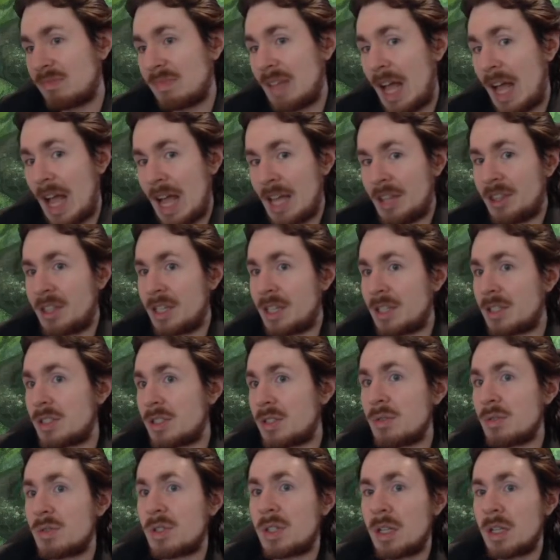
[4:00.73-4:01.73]
I think it's
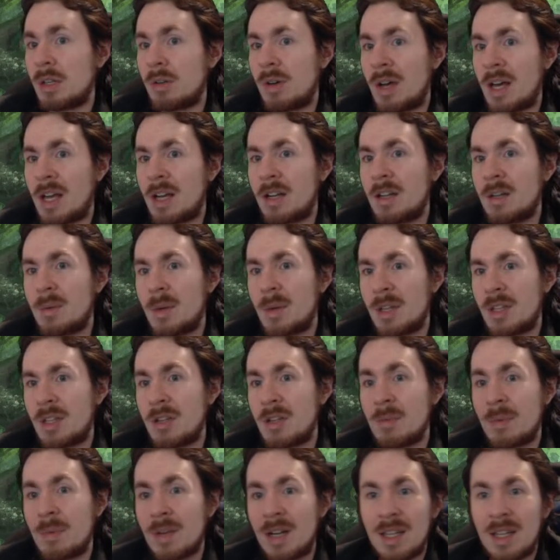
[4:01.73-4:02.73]
too slow. I don't know about
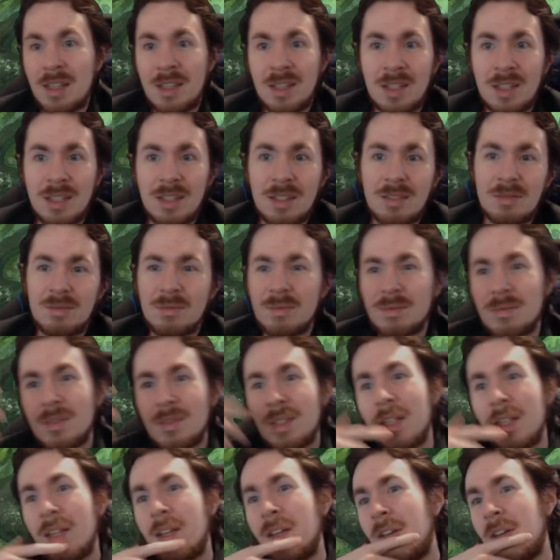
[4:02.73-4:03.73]
you, but I think
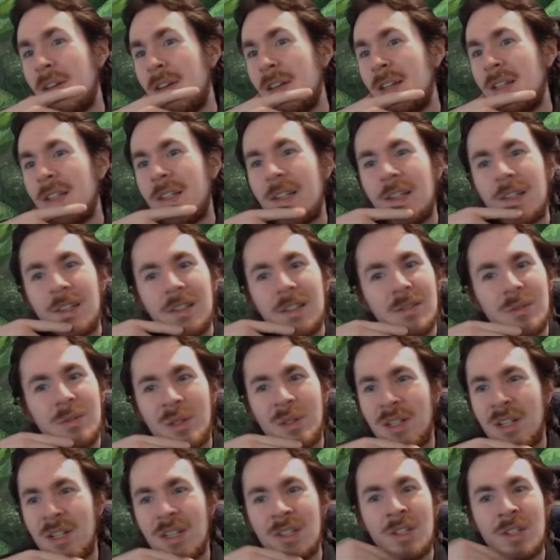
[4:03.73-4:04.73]
like,
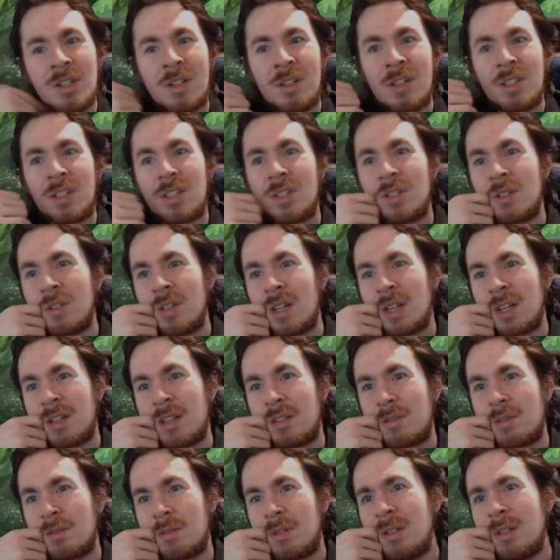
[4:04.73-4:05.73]
whereas you can just do like,
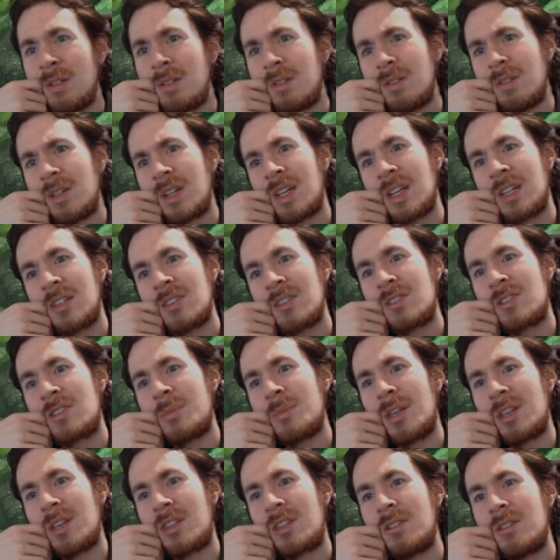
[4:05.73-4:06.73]
well, hold on, this is gonna
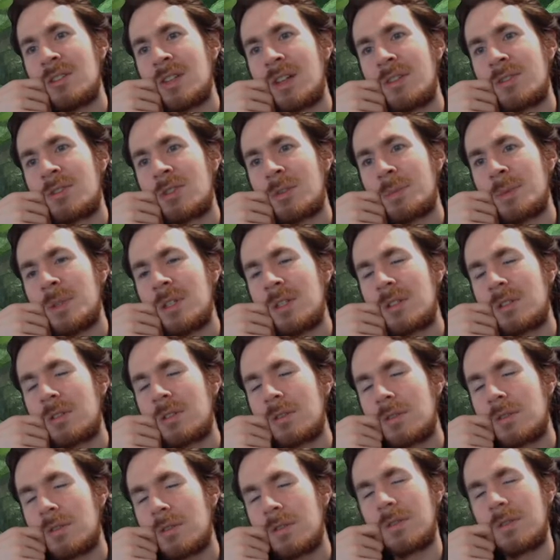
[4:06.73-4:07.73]
be like the new Love Struck Beast.
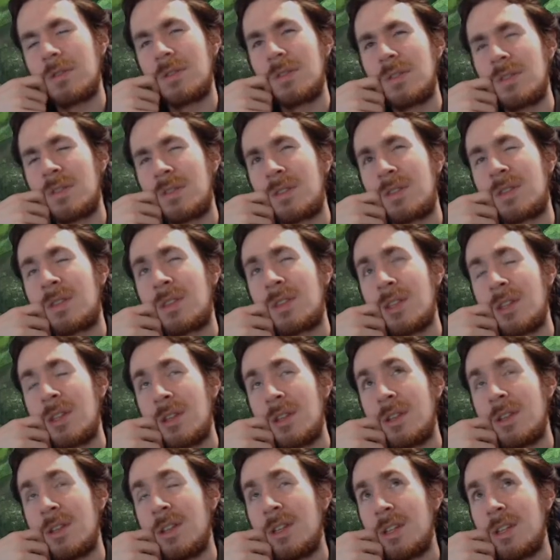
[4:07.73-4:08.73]

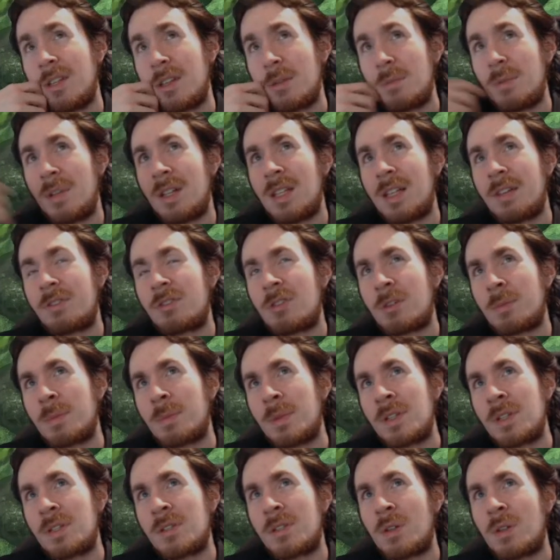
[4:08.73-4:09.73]
You play Love Struck
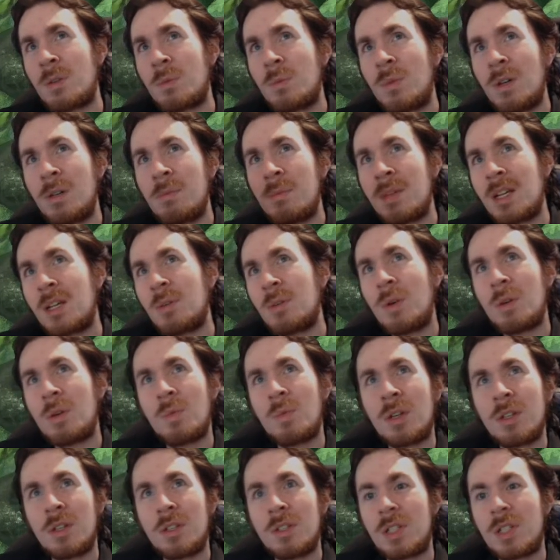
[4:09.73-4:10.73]
Beast, turn one, make a one
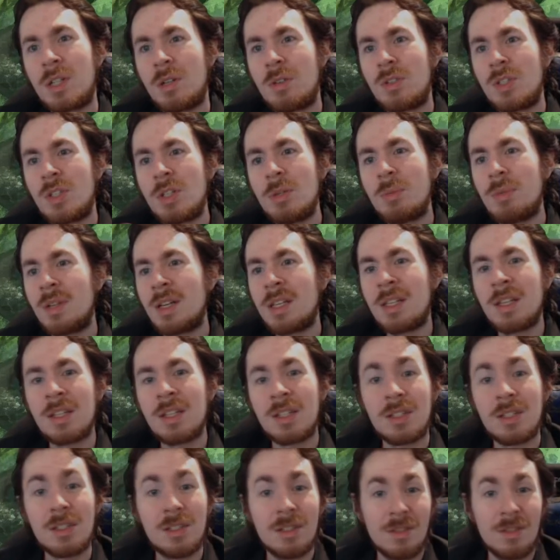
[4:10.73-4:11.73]
one, turn two, play
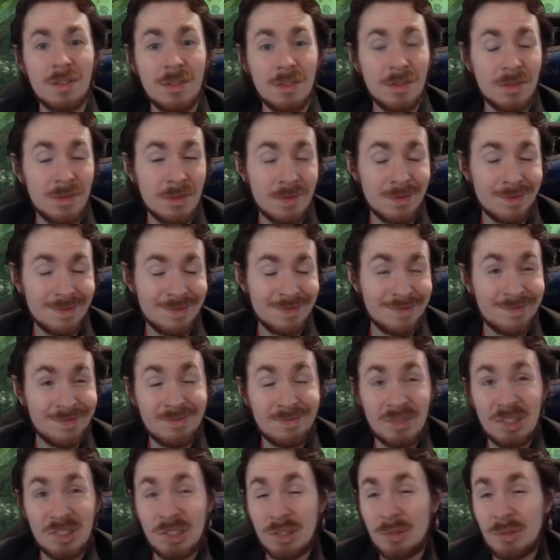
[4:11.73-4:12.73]
this.
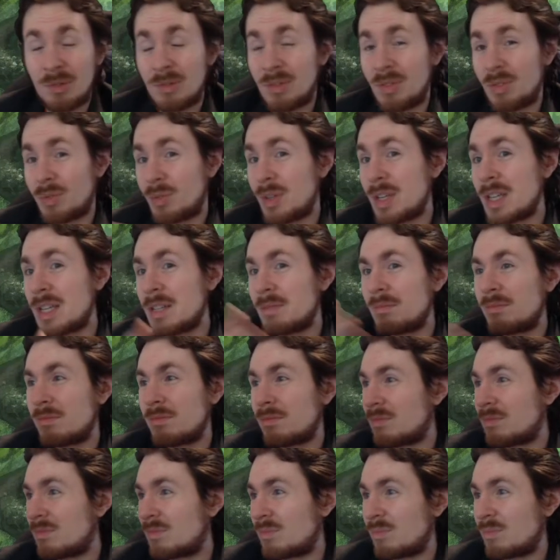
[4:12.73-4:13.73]
Turn three,
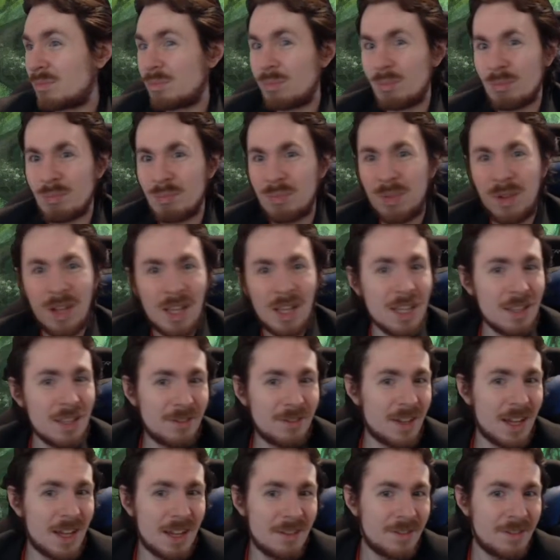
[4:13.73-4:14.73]
play the
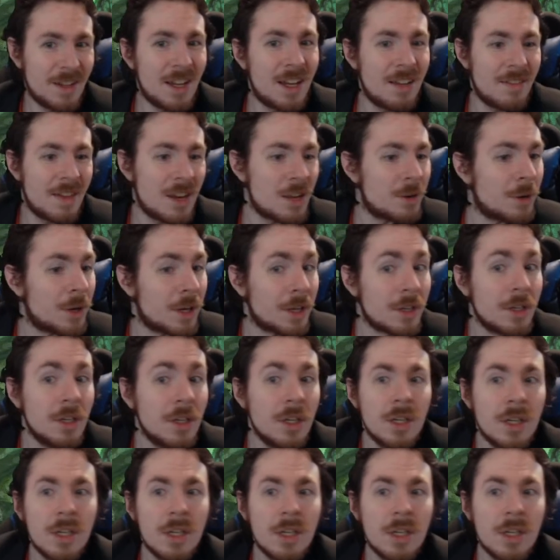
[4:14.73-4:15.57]
five five anyway.